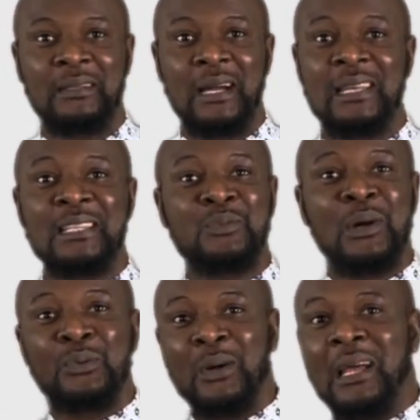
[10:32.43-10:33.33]
and this
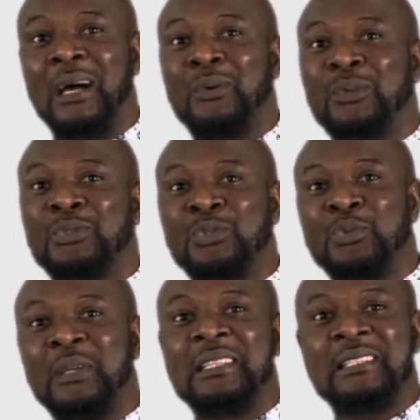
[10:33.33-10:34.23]
one will allow us to
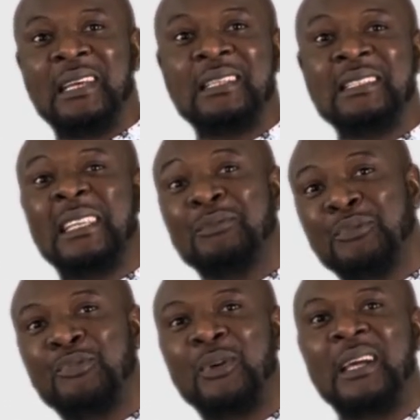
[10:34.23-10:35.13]
tweak the settings even
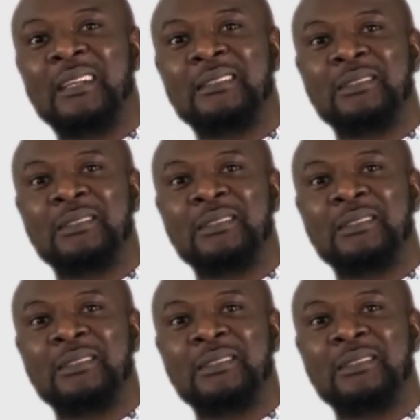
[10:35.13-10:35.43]
further